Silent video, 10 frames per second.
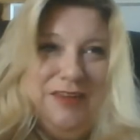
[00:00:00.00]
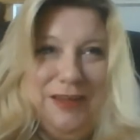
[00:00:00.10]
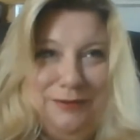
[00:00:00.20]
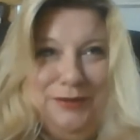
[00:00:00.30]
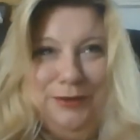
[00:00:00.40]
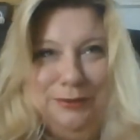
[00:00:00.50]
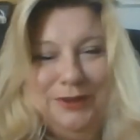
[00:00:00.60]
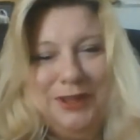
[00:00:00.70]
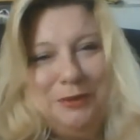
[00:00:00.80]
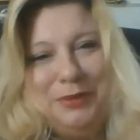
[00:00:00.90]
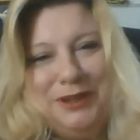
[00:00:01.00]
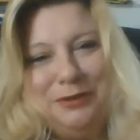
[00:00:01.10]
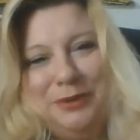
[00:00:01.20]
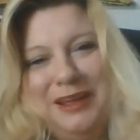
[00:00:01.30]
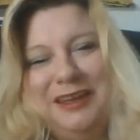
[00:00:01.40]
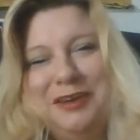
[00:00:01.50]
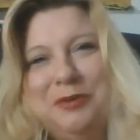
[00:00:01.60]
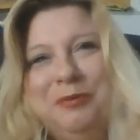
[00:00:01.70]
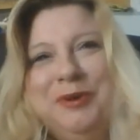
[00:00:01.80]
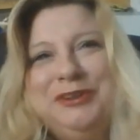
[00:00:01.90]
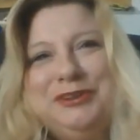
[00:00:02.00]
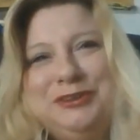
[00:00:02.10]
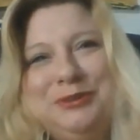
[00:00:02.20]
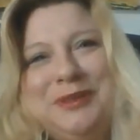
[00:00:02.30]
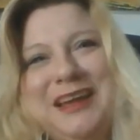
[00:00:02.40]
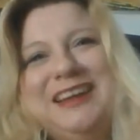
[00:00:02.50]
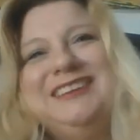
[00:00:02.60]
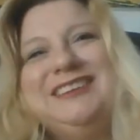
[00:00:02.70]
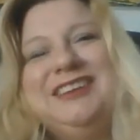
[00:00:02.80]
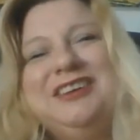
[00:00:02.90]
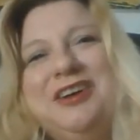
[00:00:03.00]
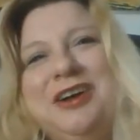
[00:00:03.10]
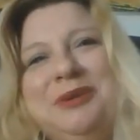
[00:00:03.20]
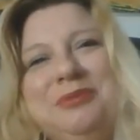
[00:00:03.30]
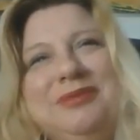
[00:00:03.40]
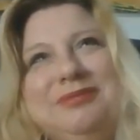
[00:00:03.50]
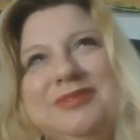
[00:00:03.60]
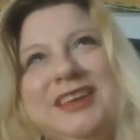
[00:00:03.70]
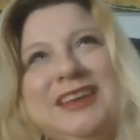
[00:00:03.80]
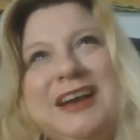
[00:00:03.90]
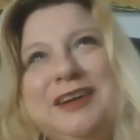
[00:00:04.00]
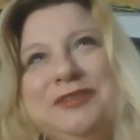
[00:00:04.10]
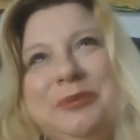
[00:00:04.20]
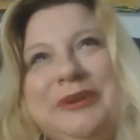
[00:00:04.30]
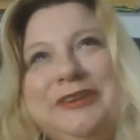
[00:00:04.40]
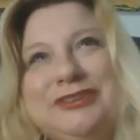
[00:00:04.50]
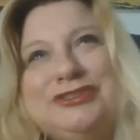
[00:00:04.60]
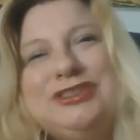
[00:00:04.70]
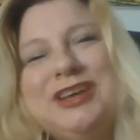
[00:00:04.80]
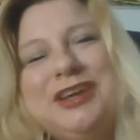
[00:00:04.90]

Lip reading: had a few. But anyway, when you do that, um, thank God for marriage.